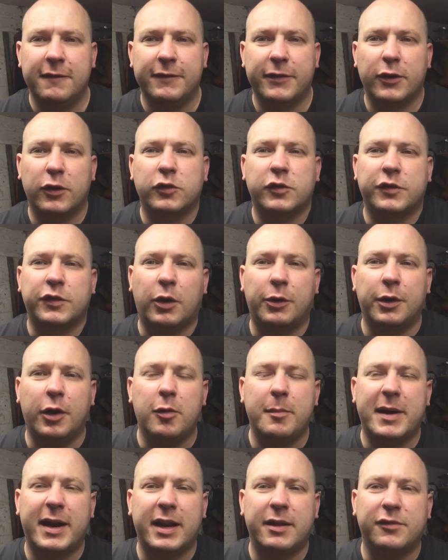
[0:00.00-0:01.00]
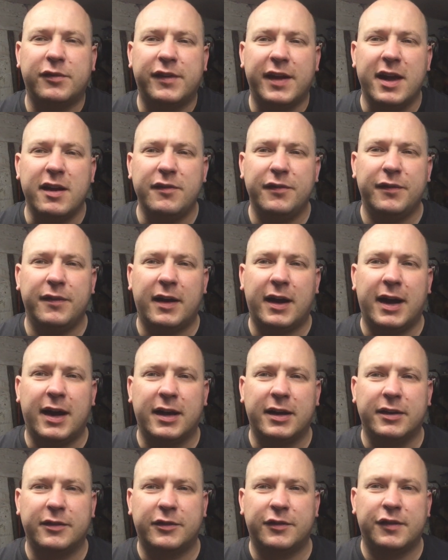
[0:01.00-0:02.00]
For those that don't know, my name's Dave
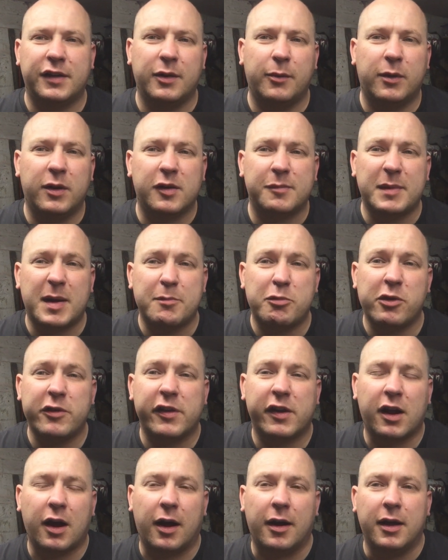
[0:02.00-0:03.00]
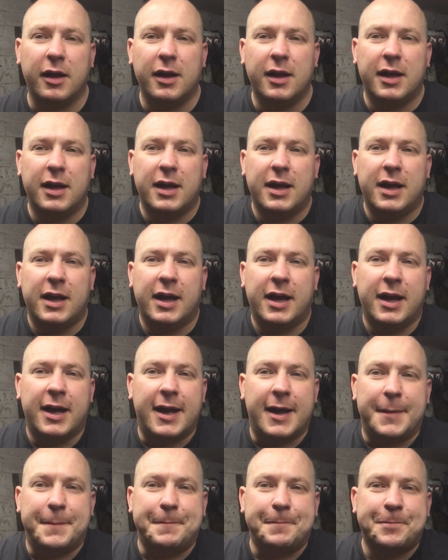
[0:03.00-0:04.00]
and C1 is my project car.
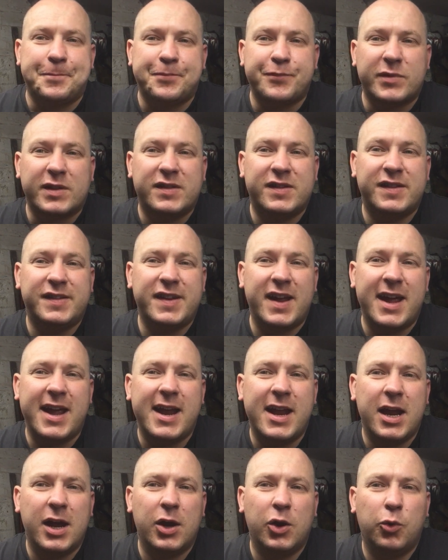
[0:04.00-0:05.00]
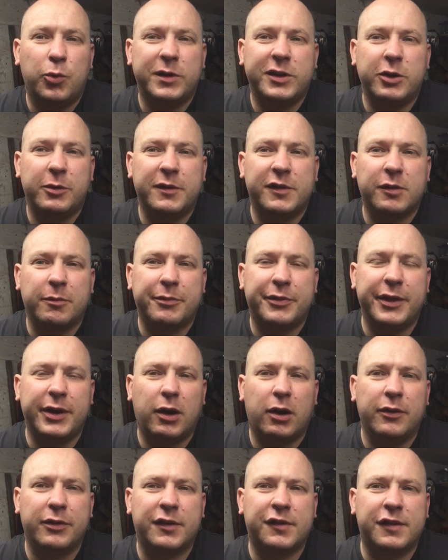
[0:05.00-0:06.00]
Um, today we're doing
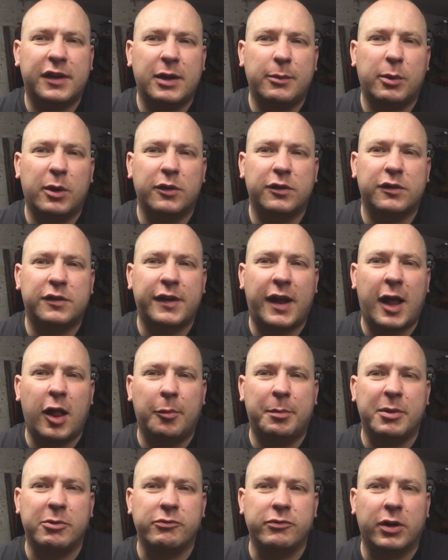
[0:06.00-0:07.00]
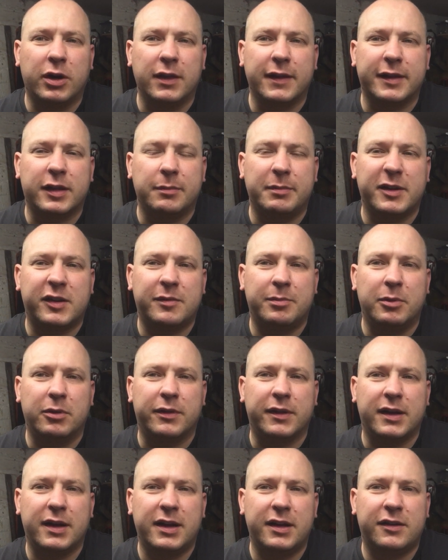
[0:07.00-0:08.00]
something on the C1 to help it run a little bit
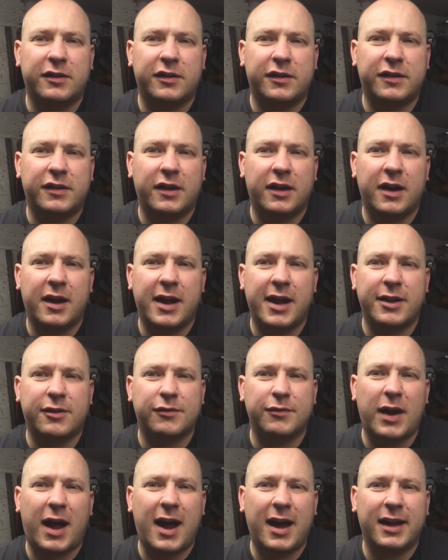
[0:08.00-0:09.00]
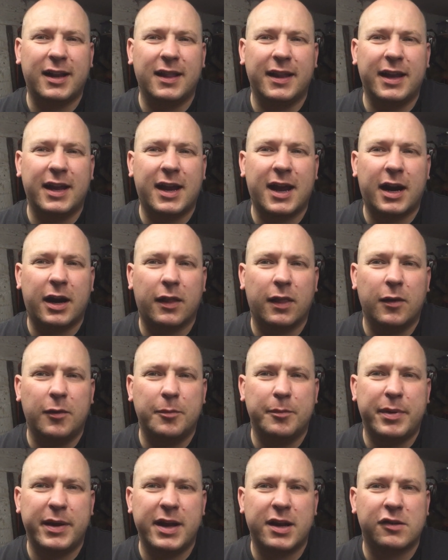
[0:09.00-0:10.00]
smoother. It's uh, it's idling kind of
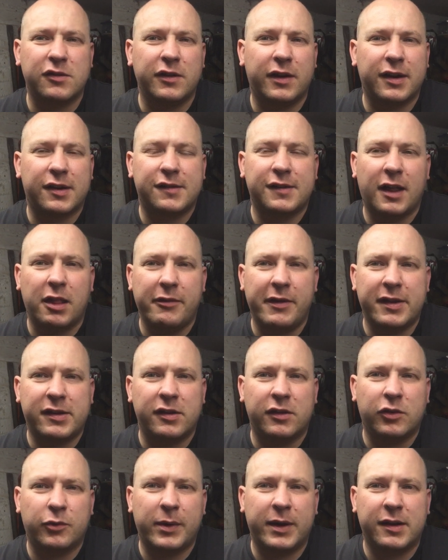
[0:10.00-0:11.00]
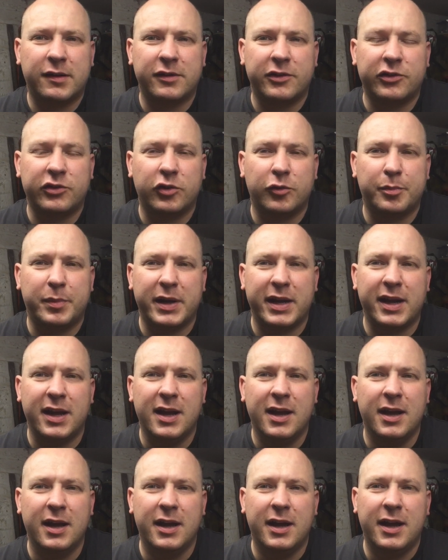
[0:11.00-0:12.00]
lumpy, it's not accelerating as quick as it should be,
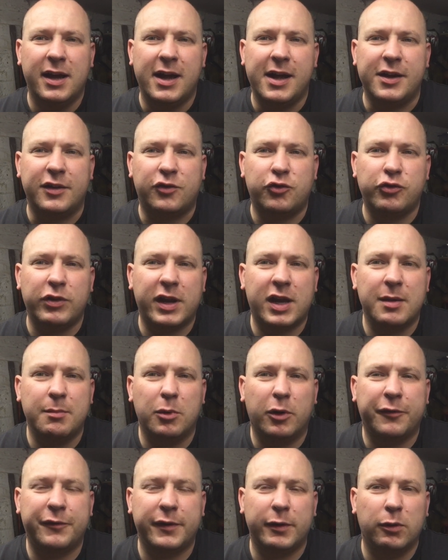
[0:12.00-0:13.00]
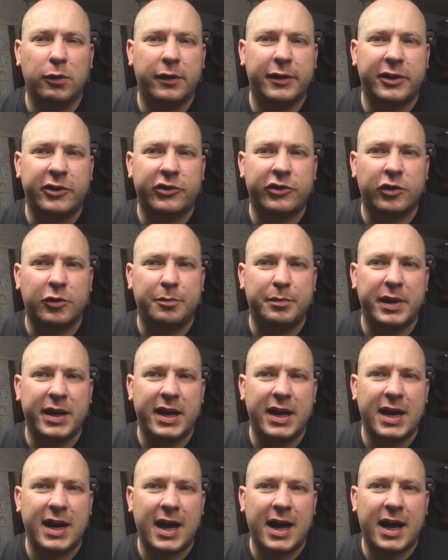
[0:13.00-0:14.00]
it's drinking more fuel than it should
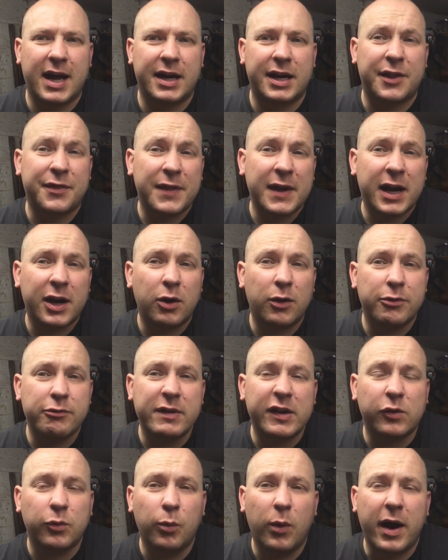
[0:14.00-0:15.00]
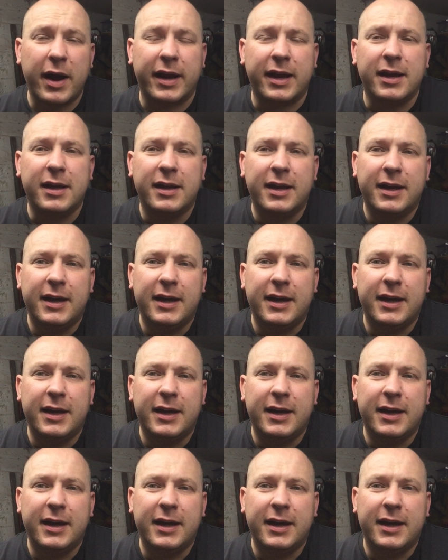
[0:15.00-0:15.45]
be, and I think another reason why.